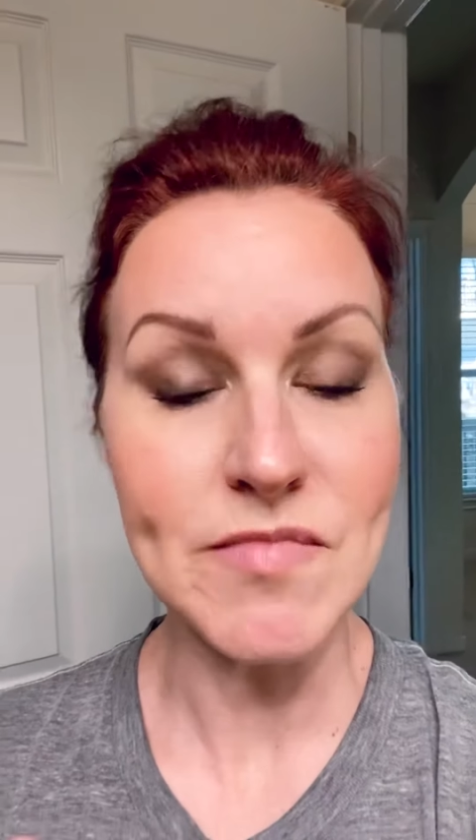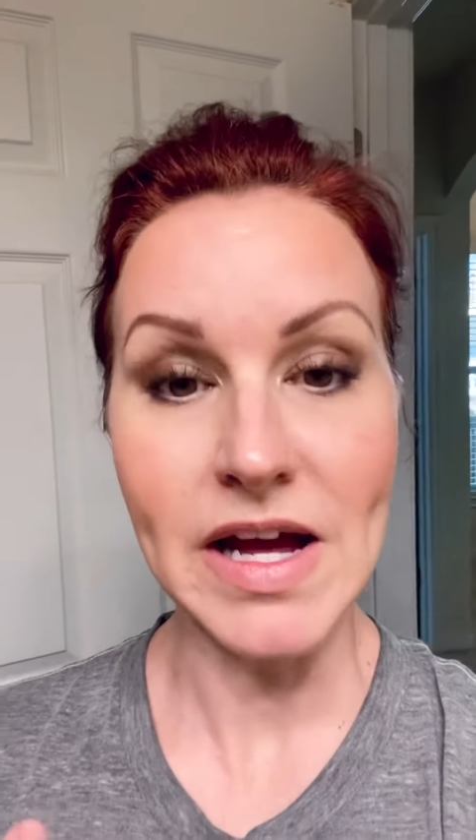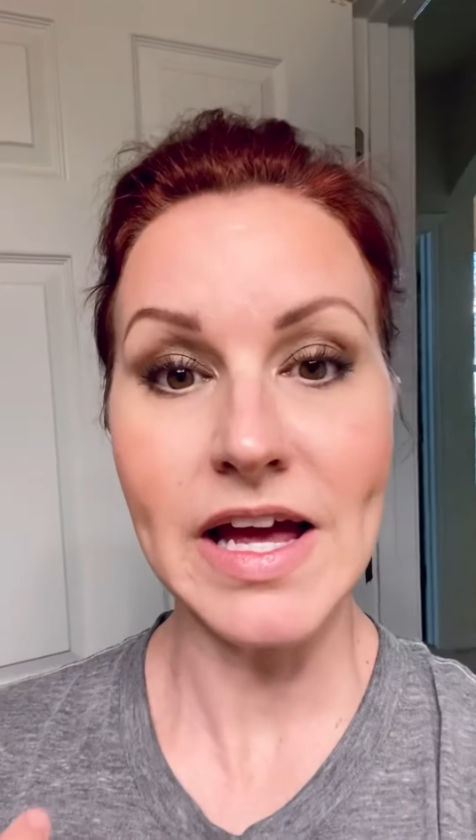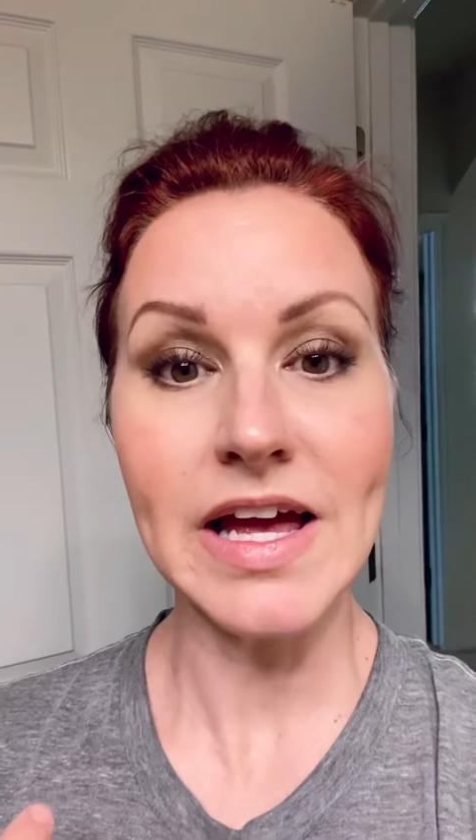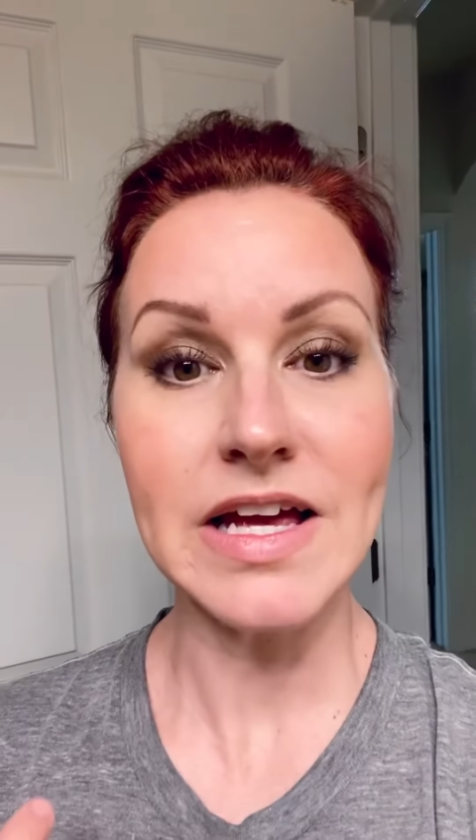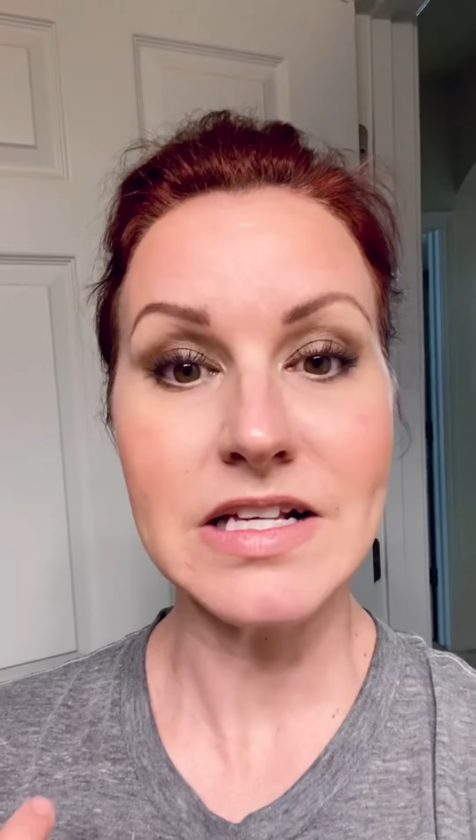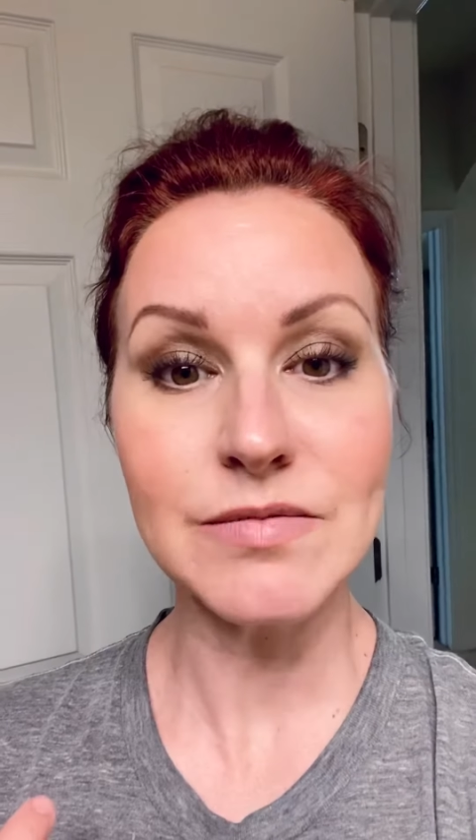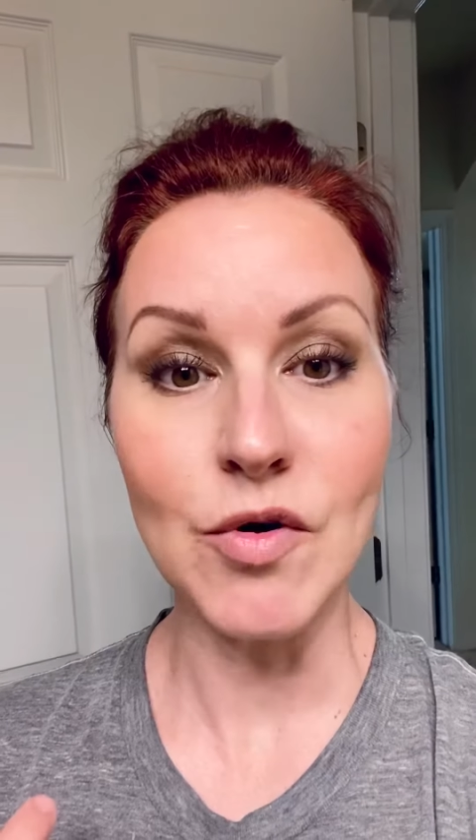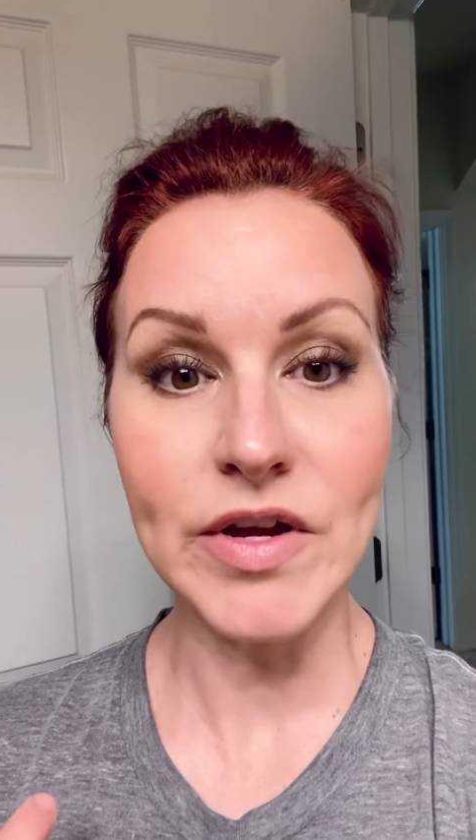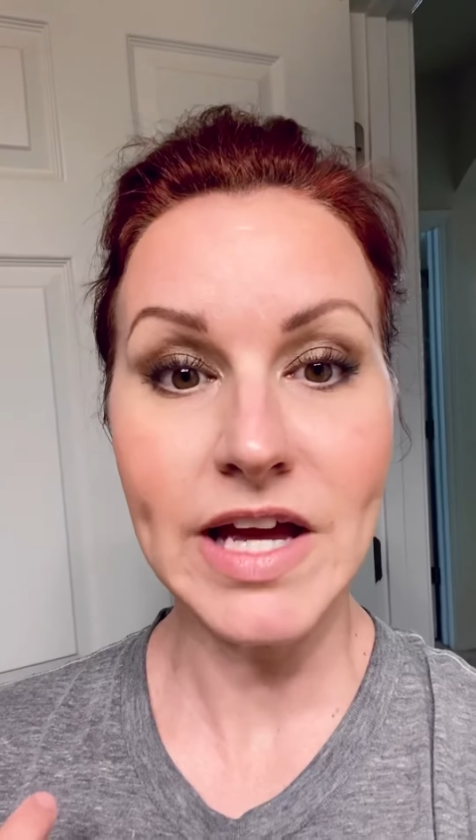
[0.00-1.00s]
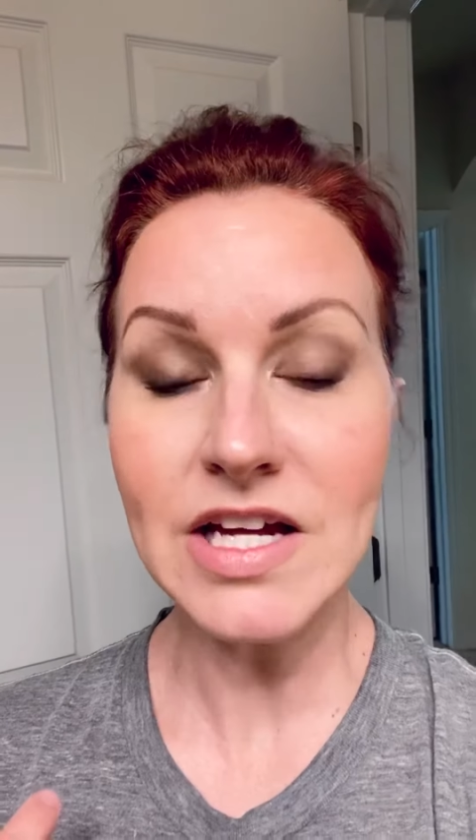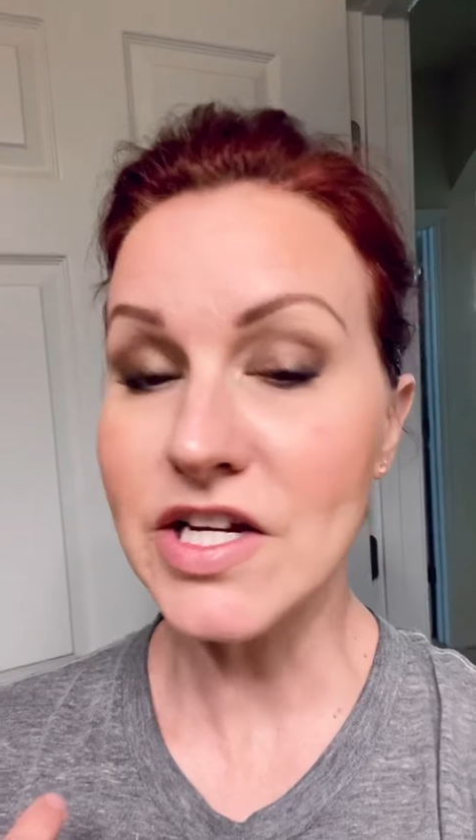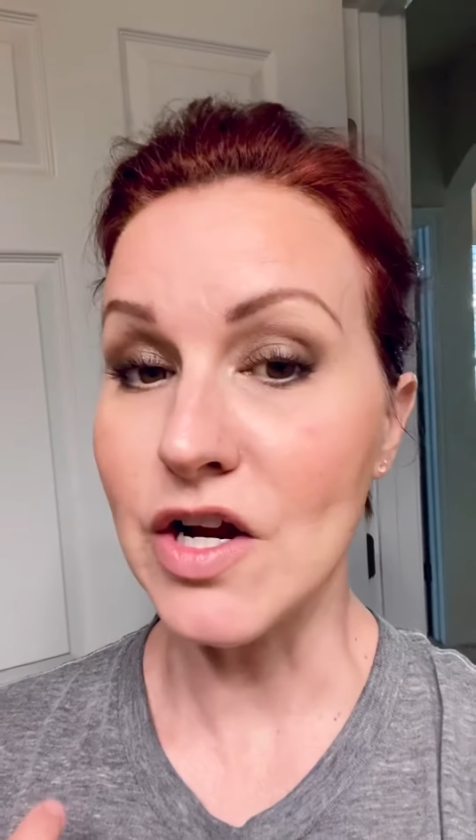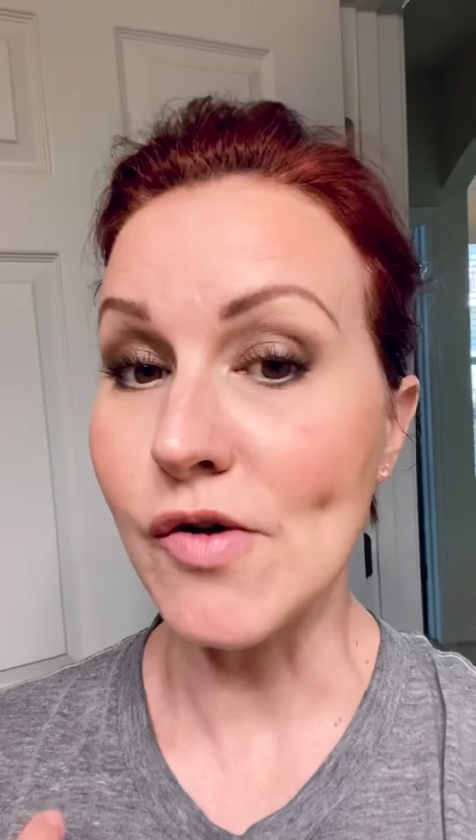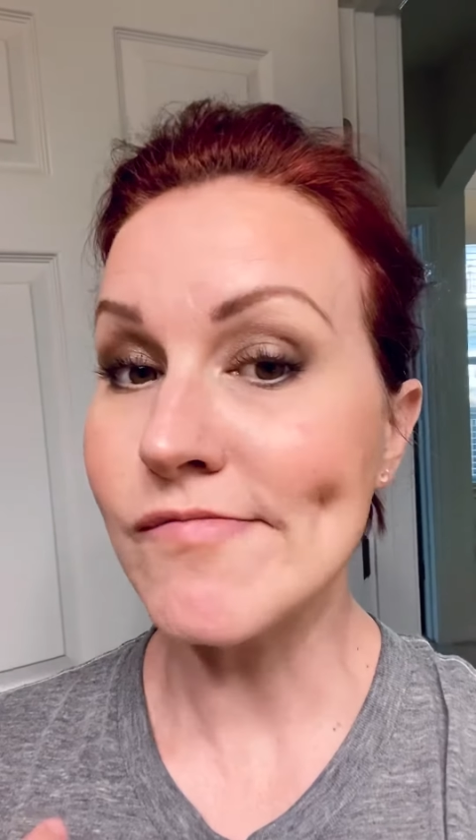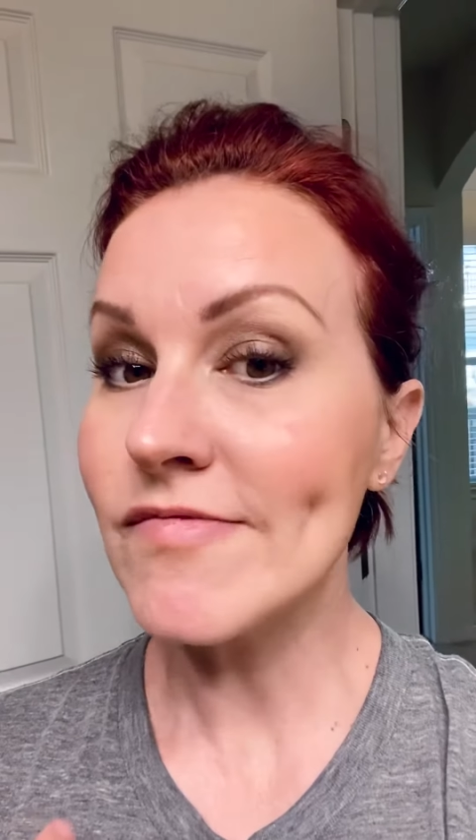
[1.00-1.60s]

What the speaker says: my smoky eyeshadow,